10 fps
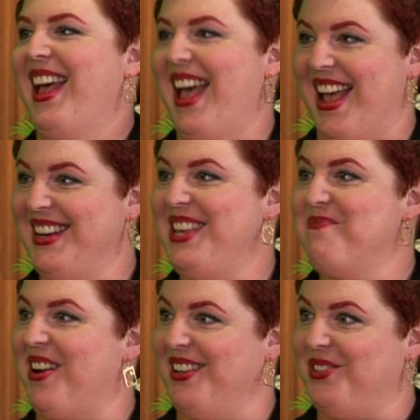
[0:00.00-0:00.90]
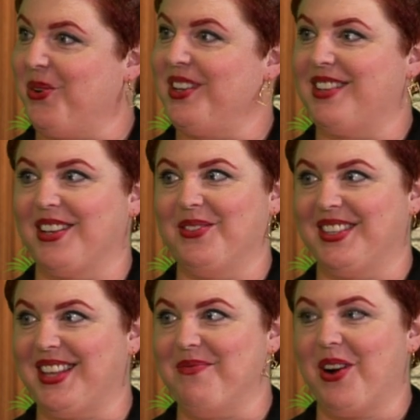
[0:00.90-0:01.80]
and keep on enjoying sex with the
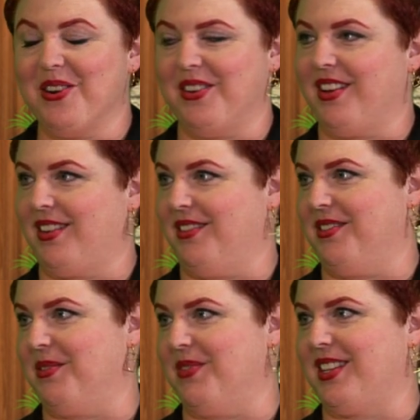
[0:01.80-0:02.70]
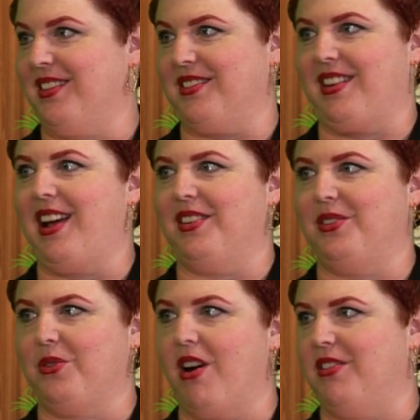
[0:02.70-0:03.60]
same partner, you got to learn some skills on how to do
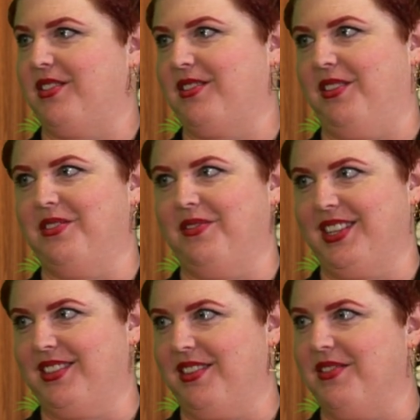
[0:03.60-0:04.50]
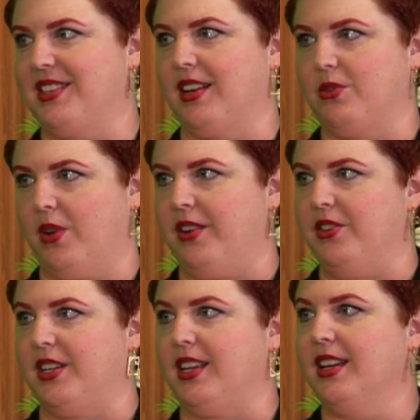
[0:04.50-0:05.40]
conscious cultivation of the sexual energy.